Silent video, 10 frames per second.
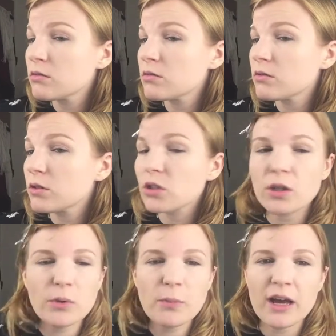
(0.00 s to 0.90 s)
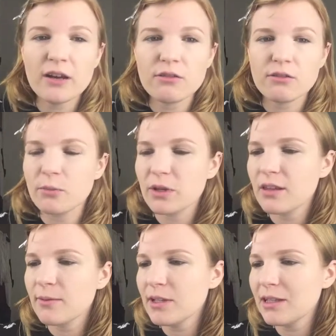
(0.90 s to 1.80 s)
I was gonna put powder through, but I
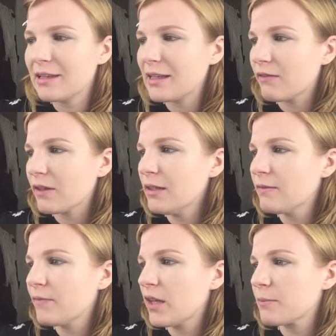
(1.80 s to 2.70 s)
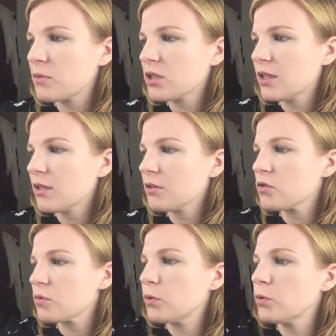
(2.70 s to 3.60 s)
think I'm gonna leave it, and I'm just gonna get a little
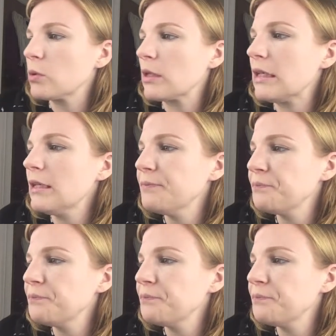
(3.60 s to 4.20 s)
spoolie